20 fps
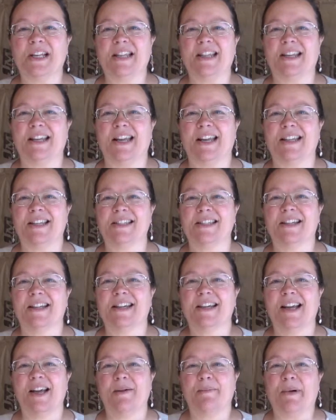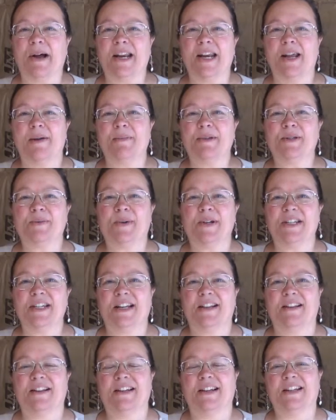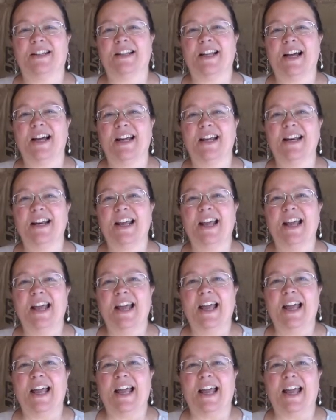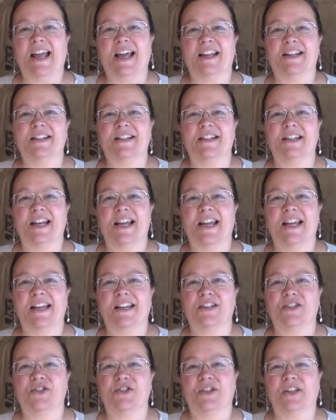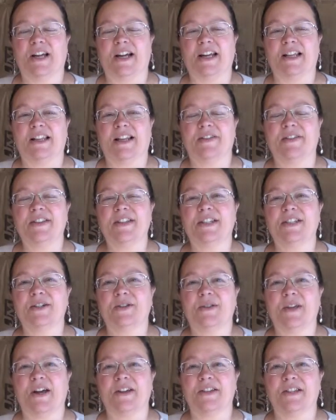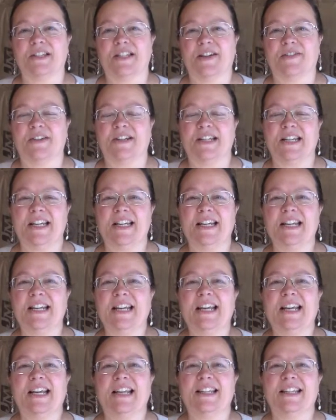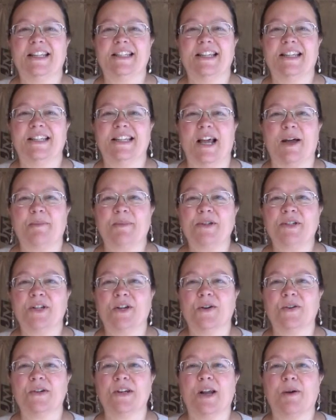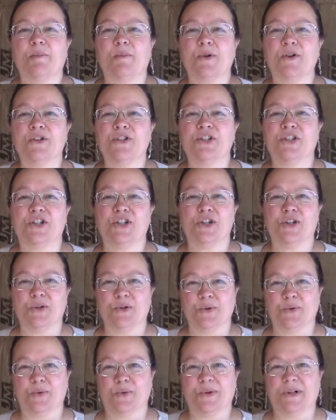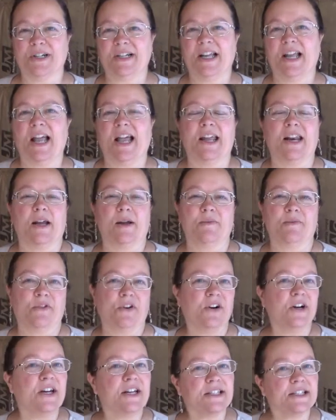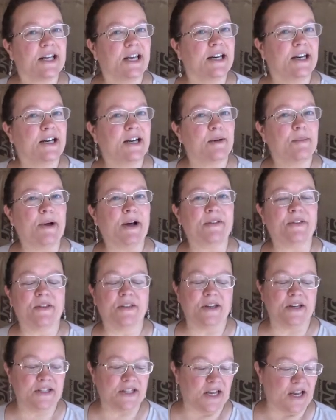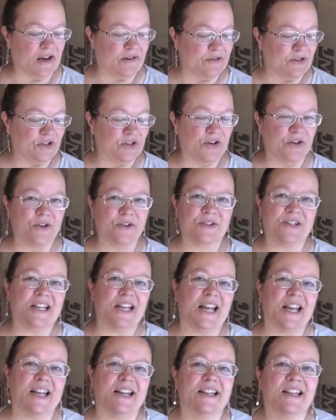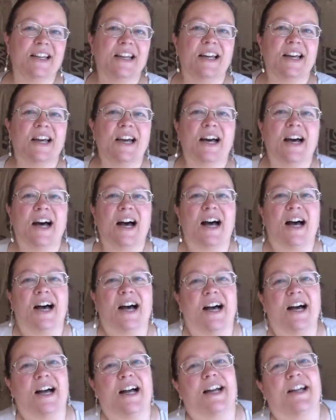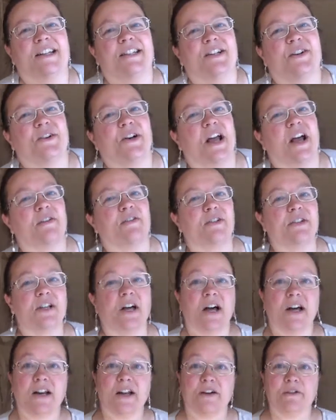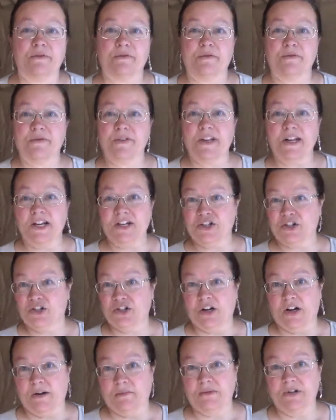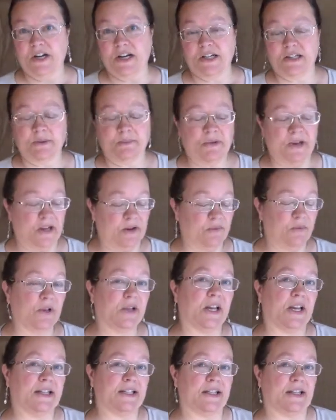Things. My name is Wendelica Klein, and today is July 11th, 2017. This is episode number 2, and I'm very excited about the things I have to show you today. I don't have a lot of finished objects, but we'll get to